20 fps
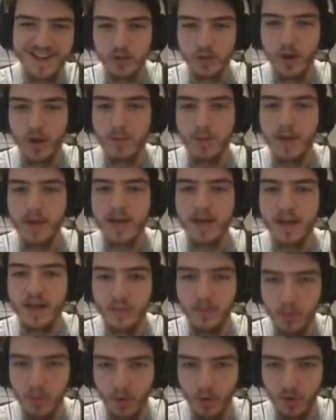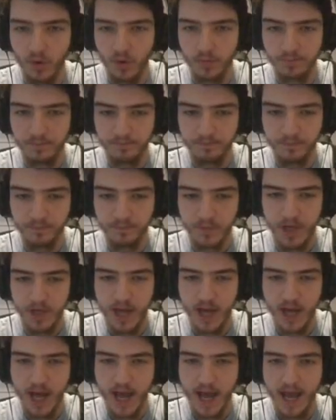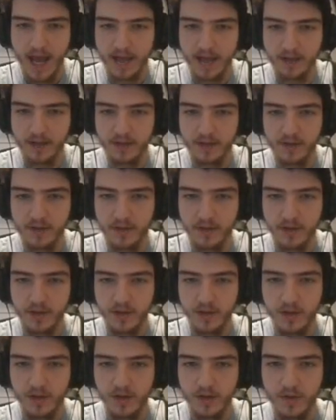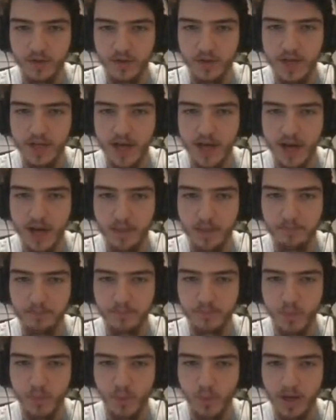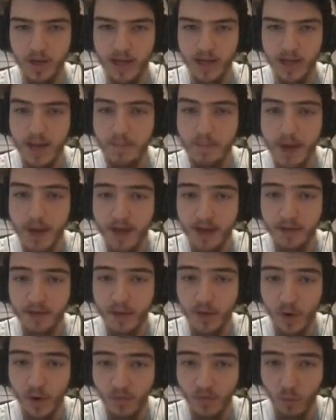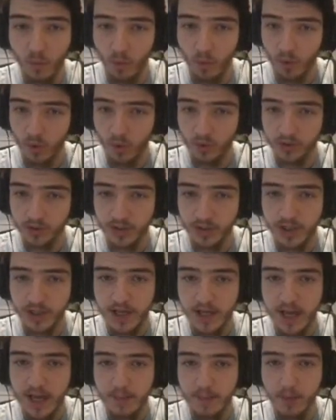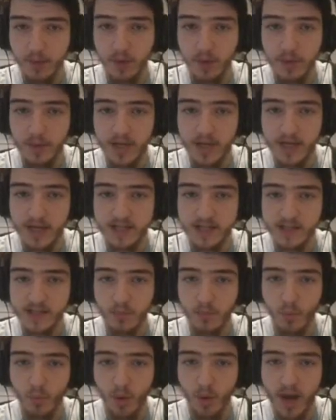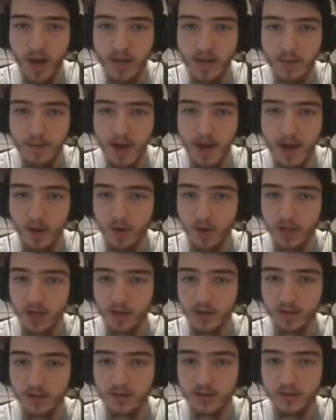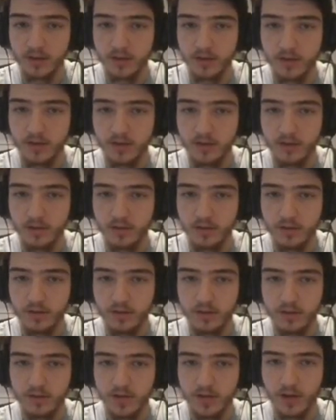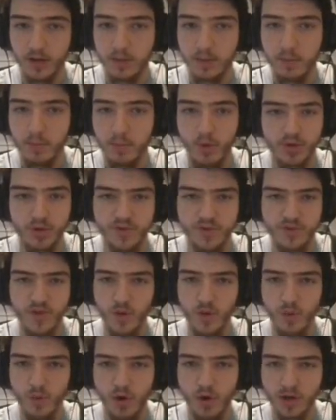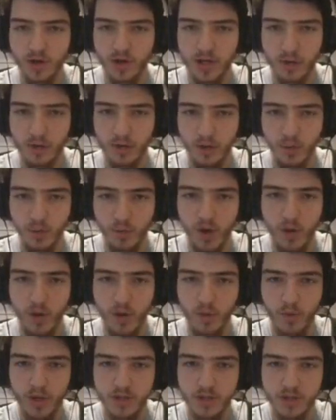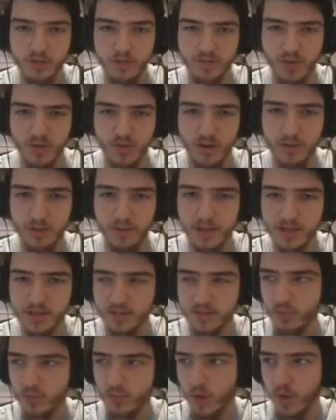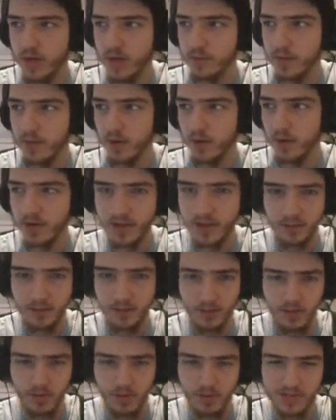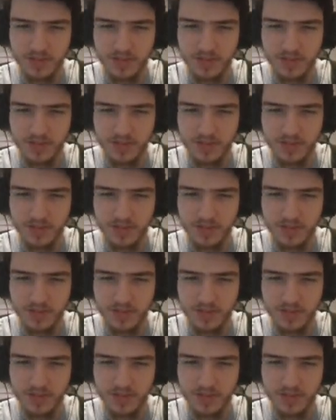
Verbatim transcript: I made another portal and the um, when I came back to the overworld, it put me in some random area I, know, I mean, portals are very wonky. Like, where I was was probably in some random area that probably wasn't